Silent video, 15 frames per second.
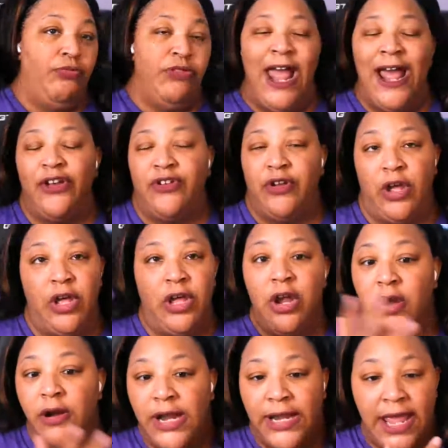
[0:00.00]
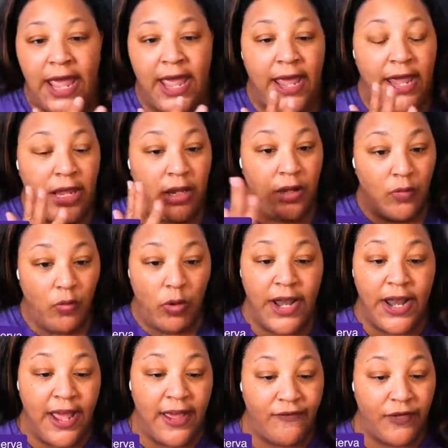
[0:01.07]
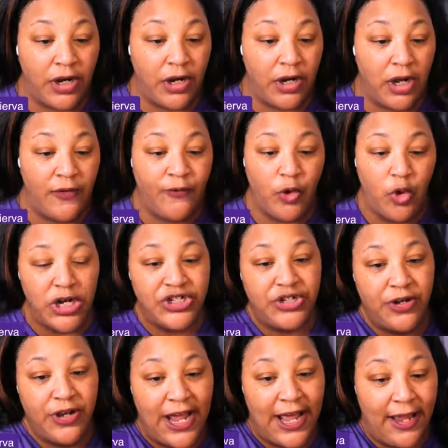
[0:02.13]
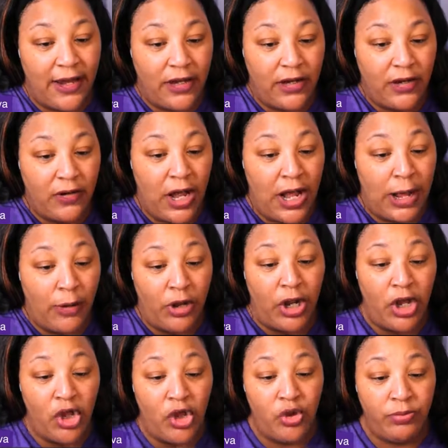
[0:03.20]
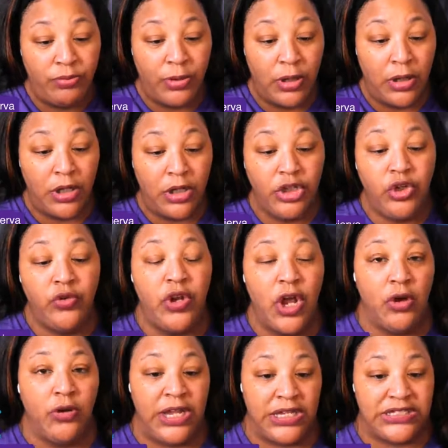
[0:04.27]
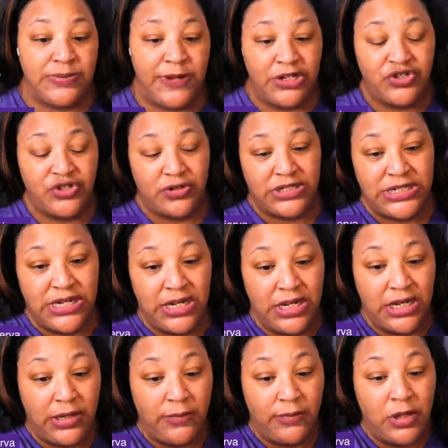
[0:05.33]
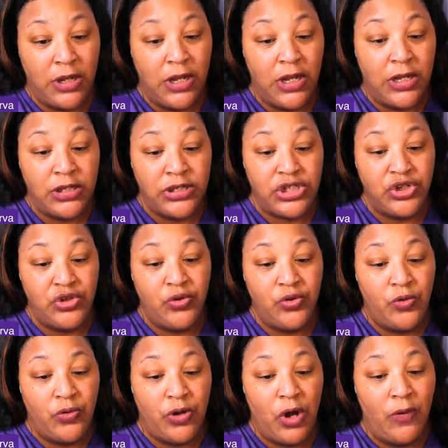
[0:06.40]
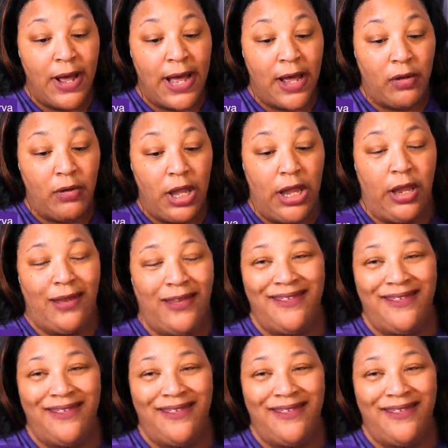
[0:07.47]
not a hurricane, whatever, of course you're not, I would hope, you don't expect your team to go out